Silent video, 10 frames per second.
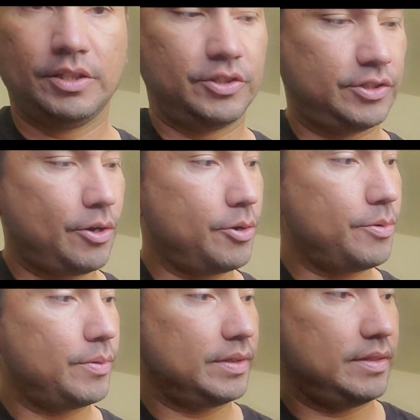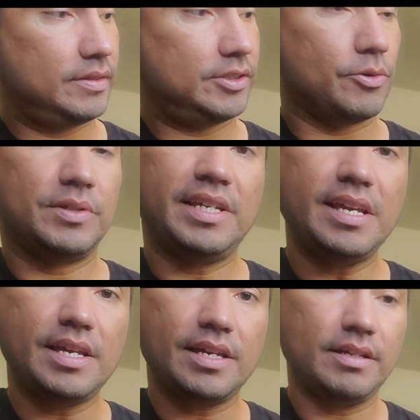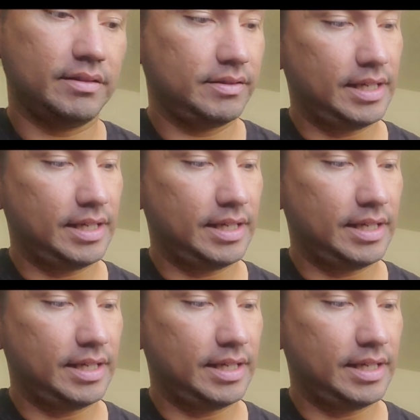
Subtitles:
So D